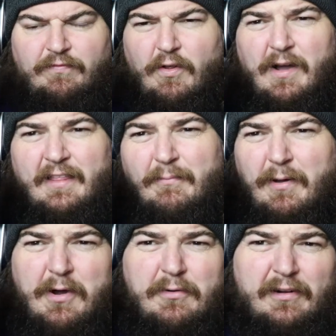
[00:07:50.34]
flew out of the
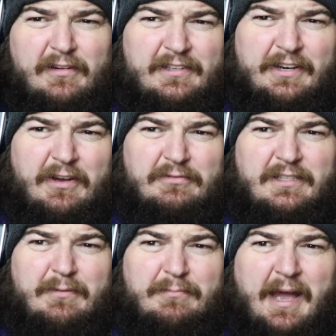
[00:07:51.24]
boat or, you know,
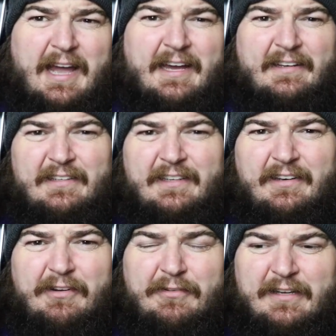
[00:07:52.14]
something bad, you
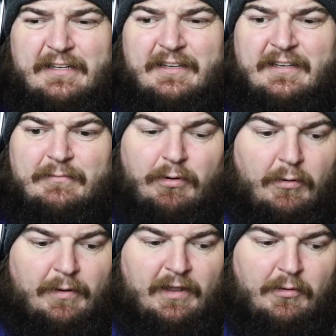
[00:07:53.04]
know,
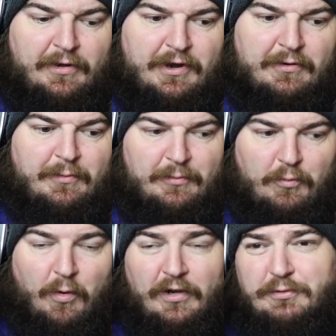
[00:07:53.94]
broke my lower unit.
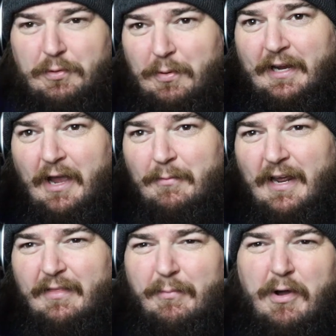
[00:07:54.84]
The worst would be coming
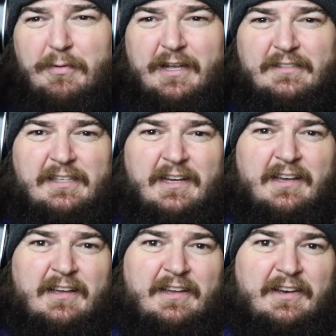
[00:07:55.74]
out of the boat because,
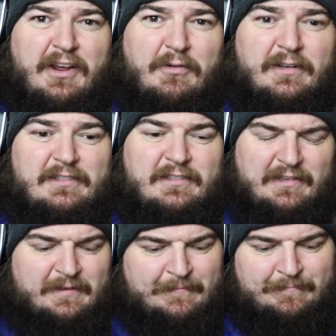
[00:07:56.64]
you know, it's
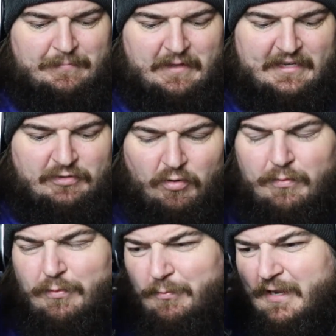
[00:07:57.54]

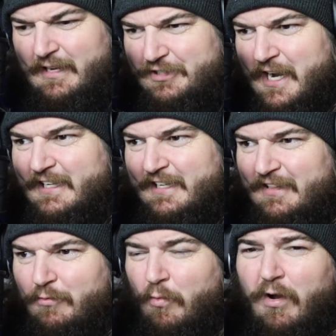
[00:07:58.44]
horrible to be ejected
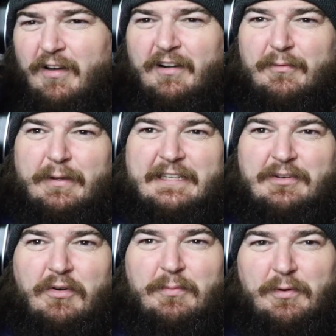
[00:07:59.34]
in the water, but it's
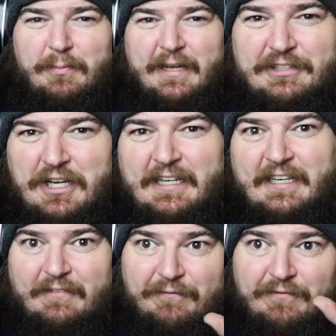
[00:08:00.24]
horrible to
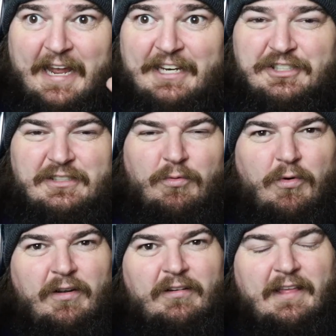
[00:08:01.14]
injected in inches of
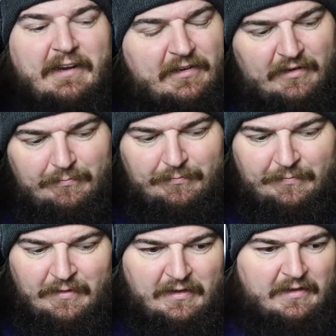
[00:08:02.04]
water. That could have,
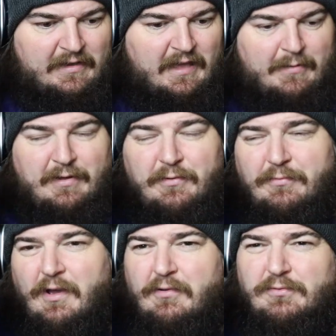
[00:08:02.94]
I mean, who
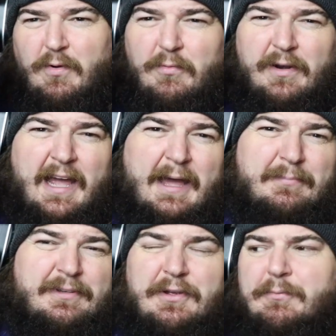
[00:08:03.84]
knows what would have
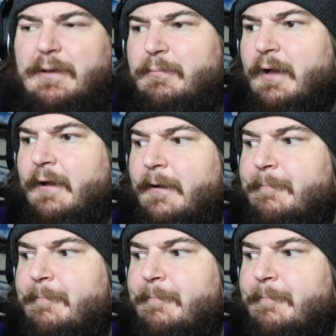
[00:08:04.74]
happened to me, but,